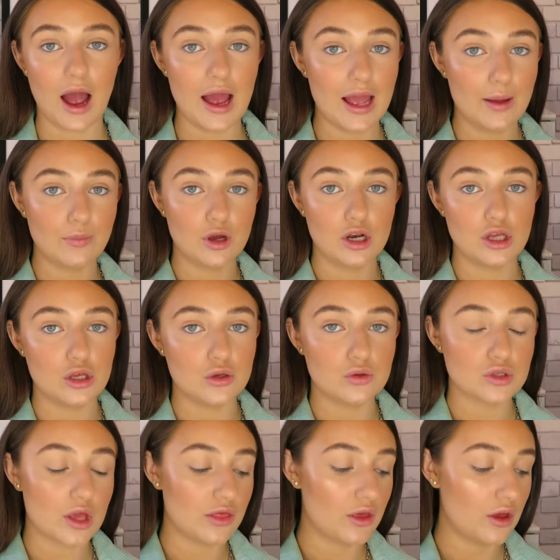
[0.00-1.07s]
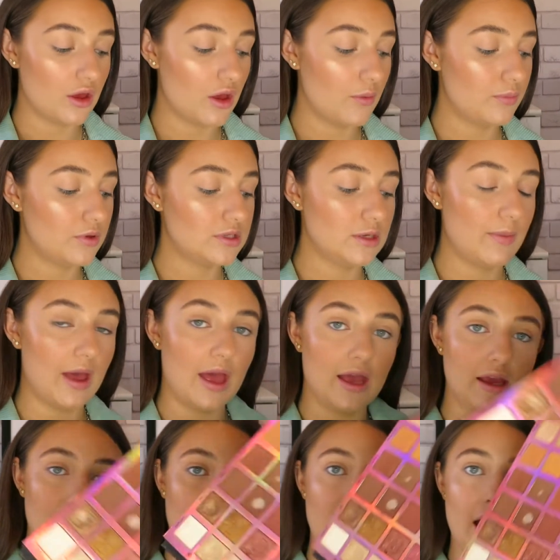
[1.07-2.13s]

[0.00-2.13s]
I am going to use the Beauty Bay